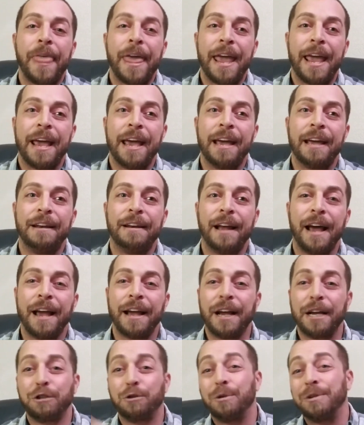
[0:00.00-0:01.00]
and I
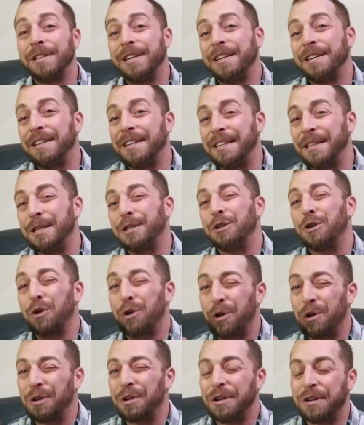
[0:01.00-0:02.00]
got to articulate this
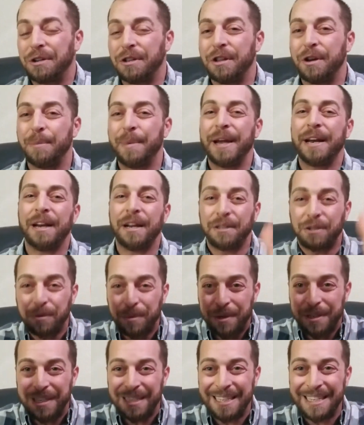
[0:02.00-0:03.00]
earlier in the debate, not so
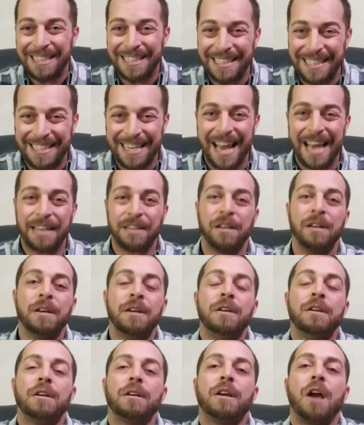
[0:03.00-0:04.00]
much in this exact
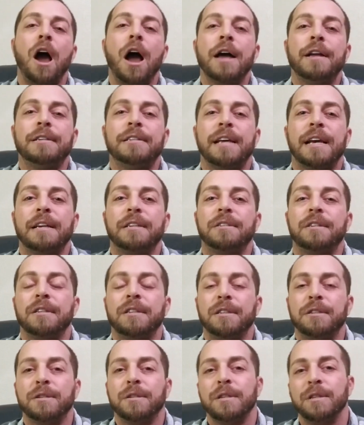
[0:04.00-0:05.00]
context at
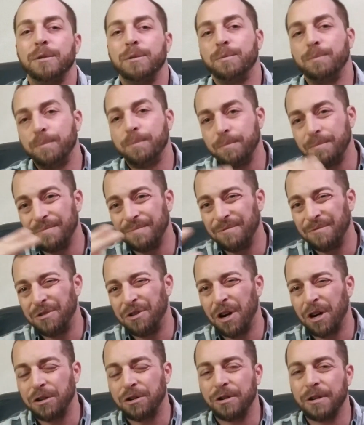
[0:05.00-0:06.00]
this
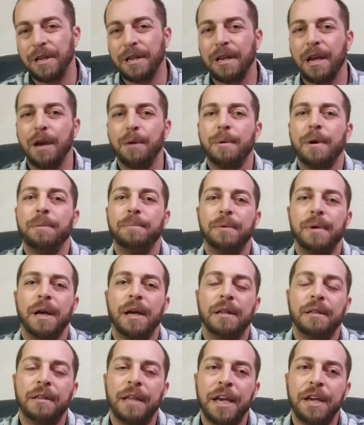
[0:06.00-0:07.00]
juncture that came up
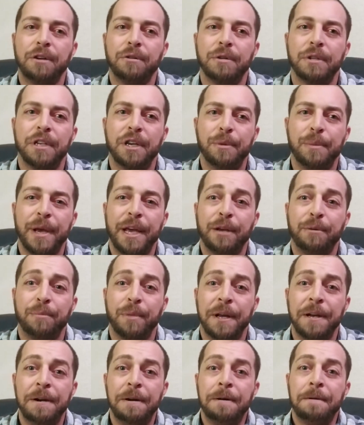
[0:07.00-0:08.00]
later in the debate,
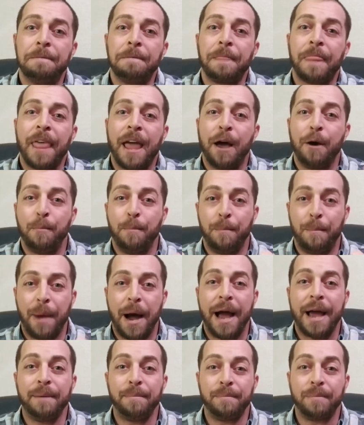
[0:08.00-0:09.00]
but
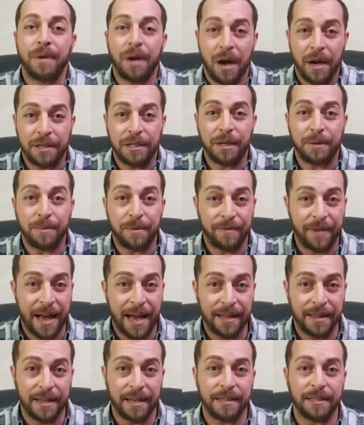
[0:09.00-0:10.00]
my concept of
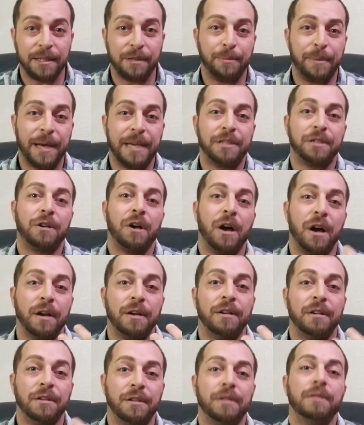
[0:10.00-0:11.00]
ethics is based
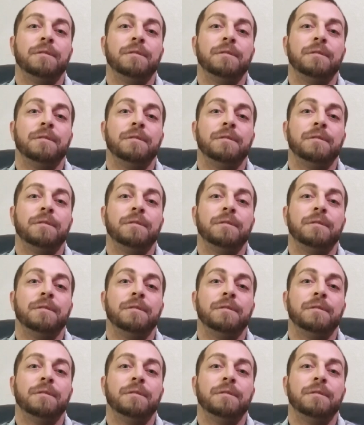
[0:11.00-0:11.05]
on